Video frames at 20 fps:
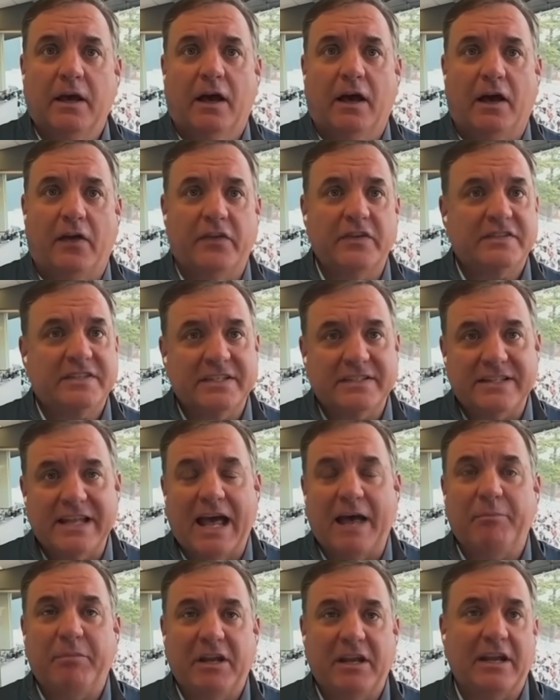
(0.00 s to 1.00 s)
Uh, this has
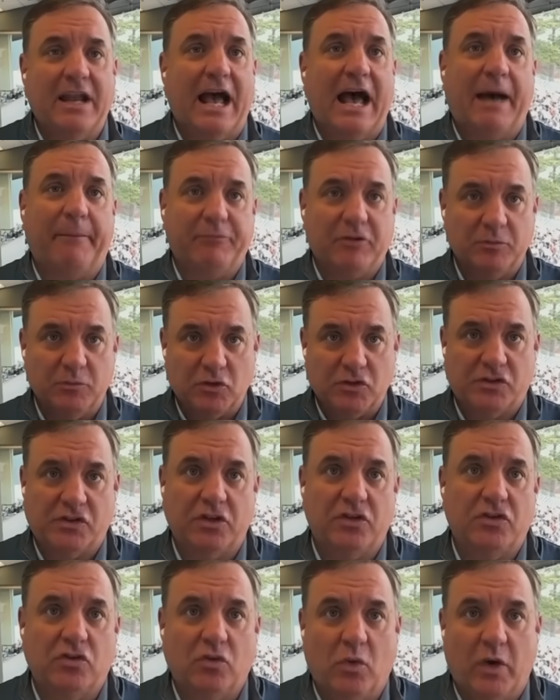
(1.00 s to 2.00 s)
not been an optimal
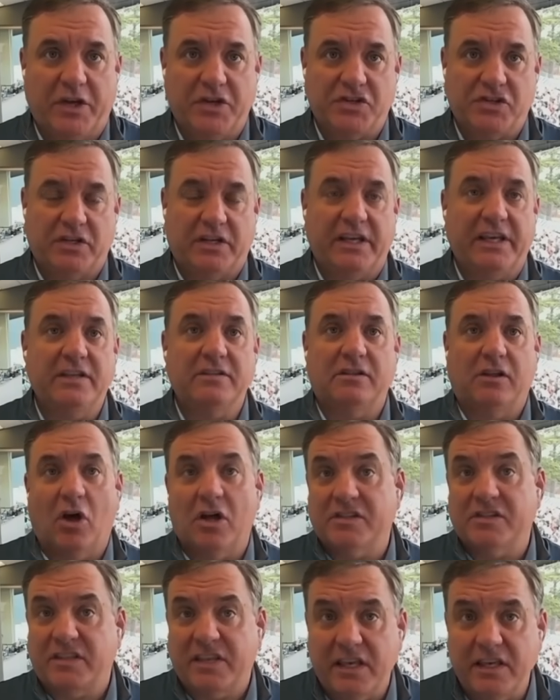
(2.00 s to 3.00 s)
situation. He's
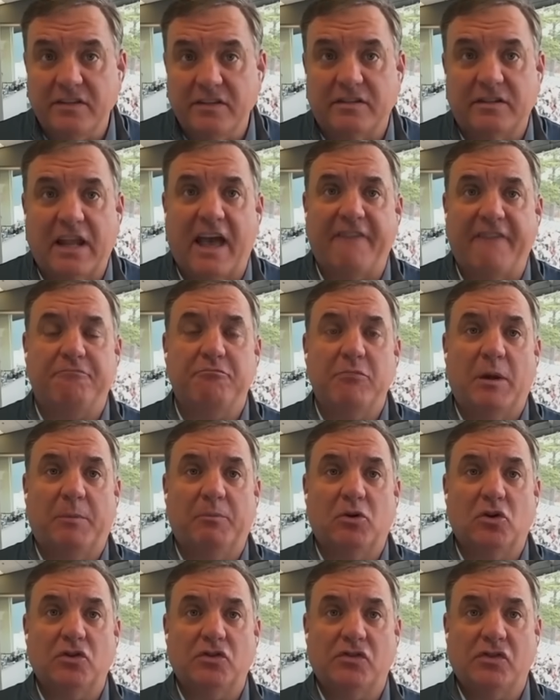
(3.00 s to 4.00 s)
lost key staff
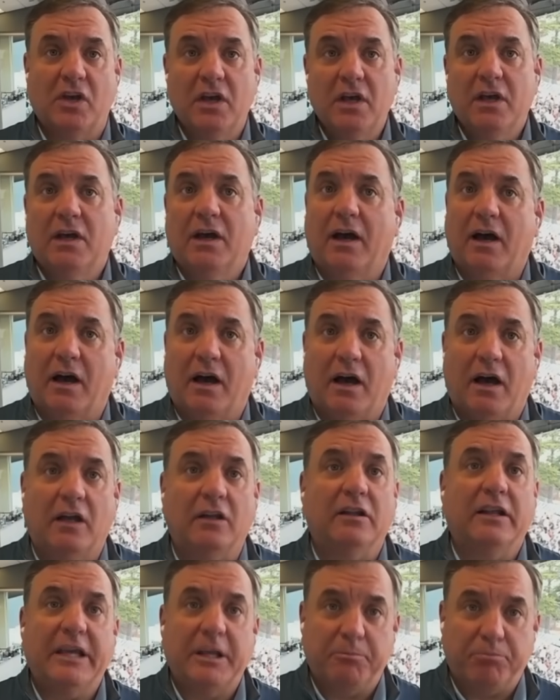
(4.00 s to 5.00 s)
members. Uh,
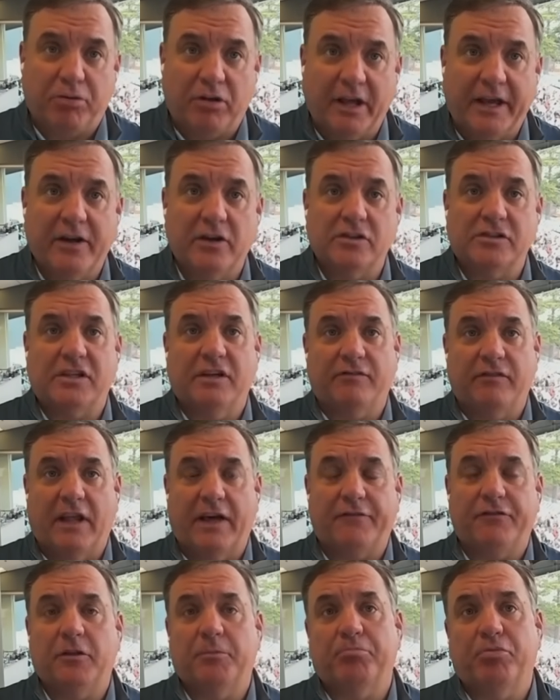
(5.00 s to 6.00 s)
elite players have
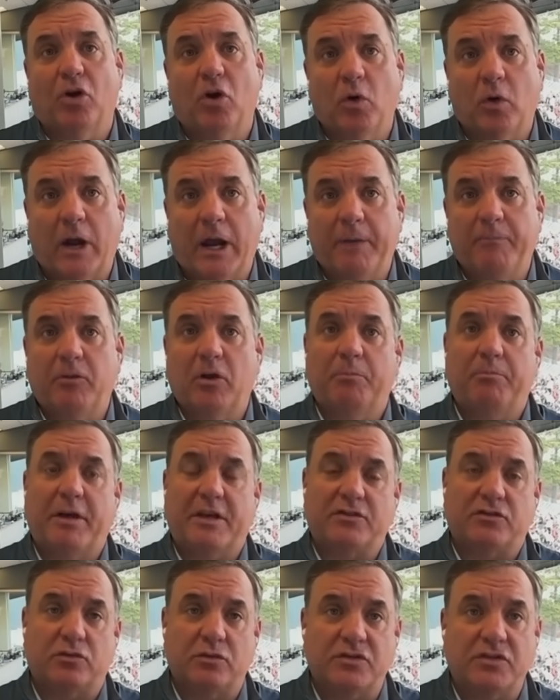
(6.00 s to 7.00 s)
left the program. Their
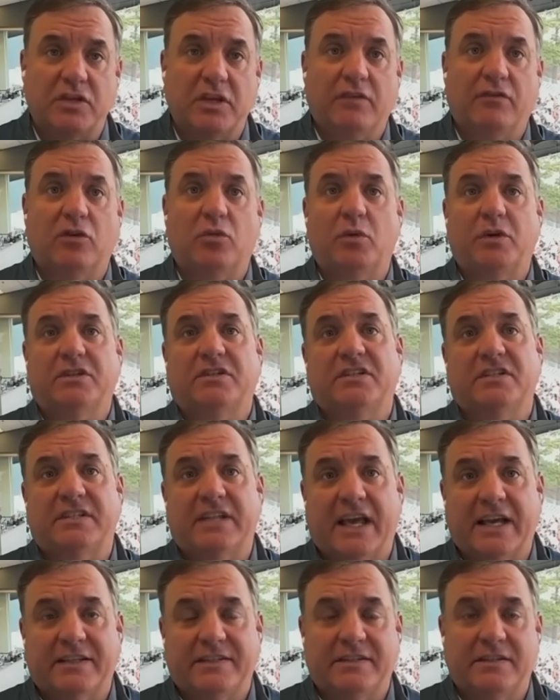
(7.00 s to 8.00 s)
best receiver went to
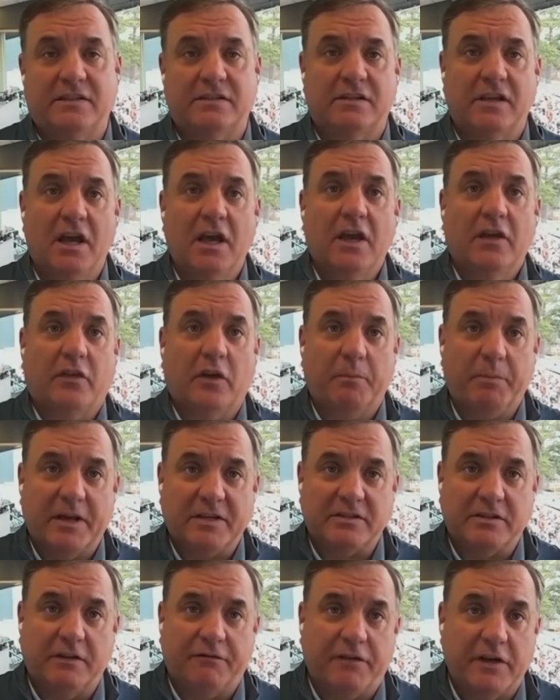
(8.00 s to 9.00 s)
Texas. Their
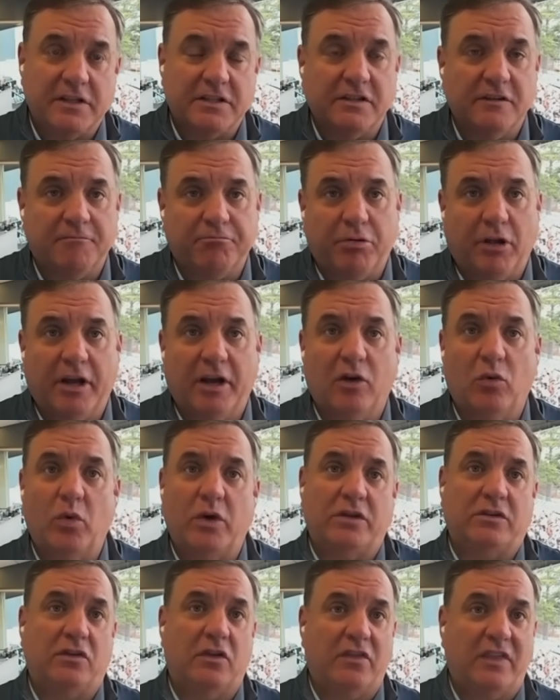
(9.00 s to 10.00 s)
best defensive player
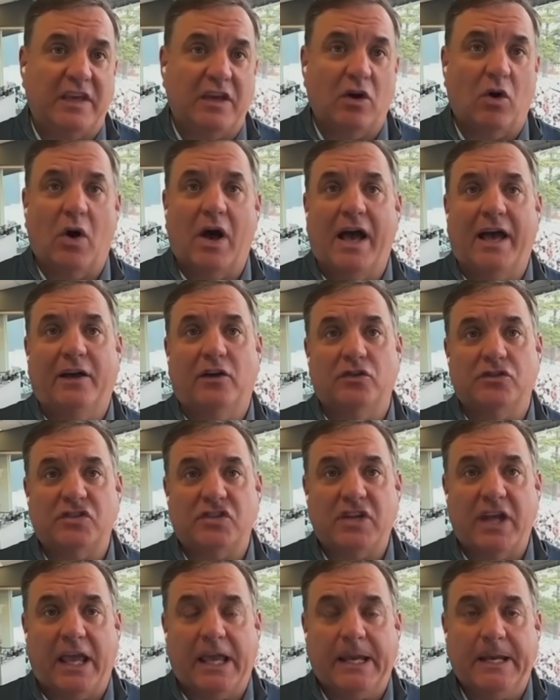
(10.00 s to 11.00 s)
went to the Ohio
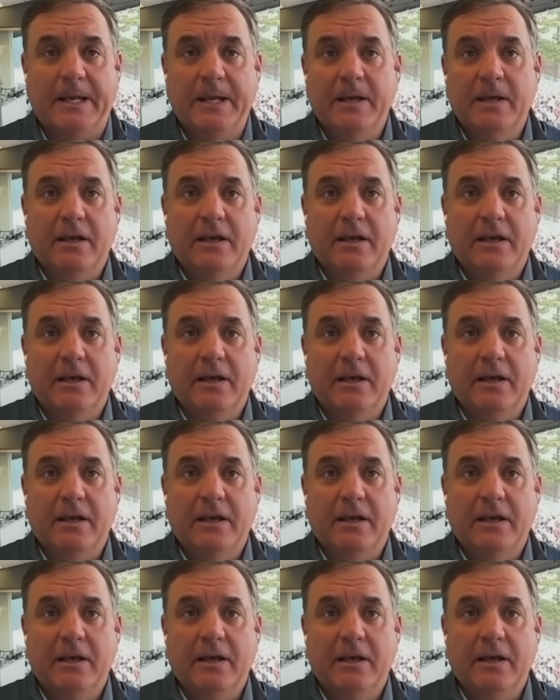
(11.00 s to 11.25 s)
State.